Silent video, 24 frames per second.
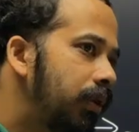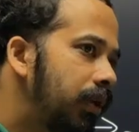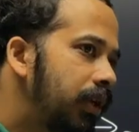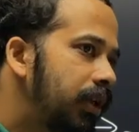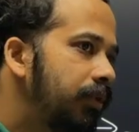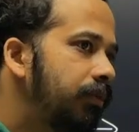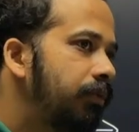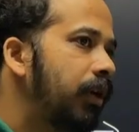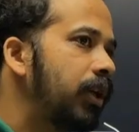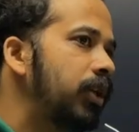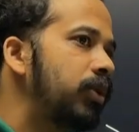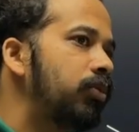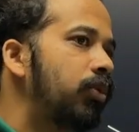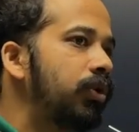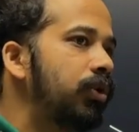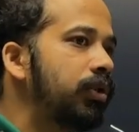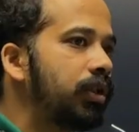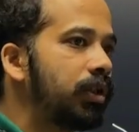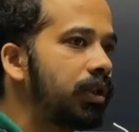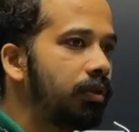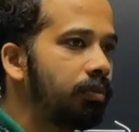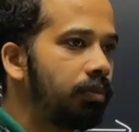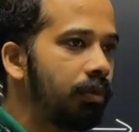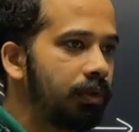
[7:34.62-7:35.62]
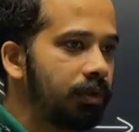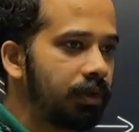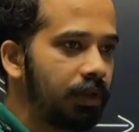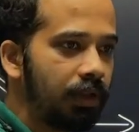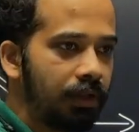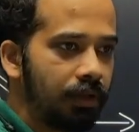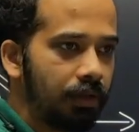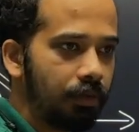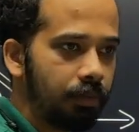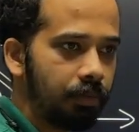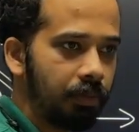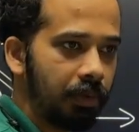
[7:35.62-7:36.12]
define motion about
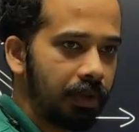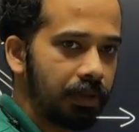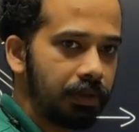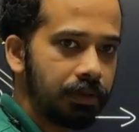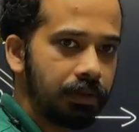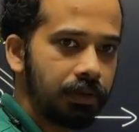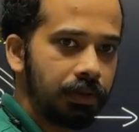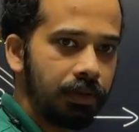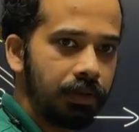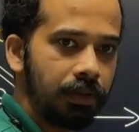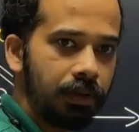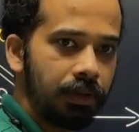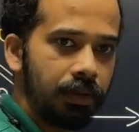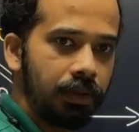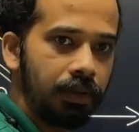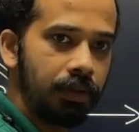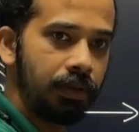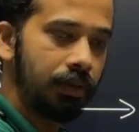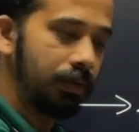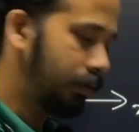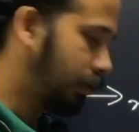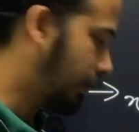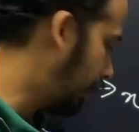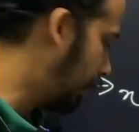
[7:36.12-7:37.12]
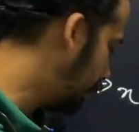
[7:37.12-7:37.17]
center of mass. Okay,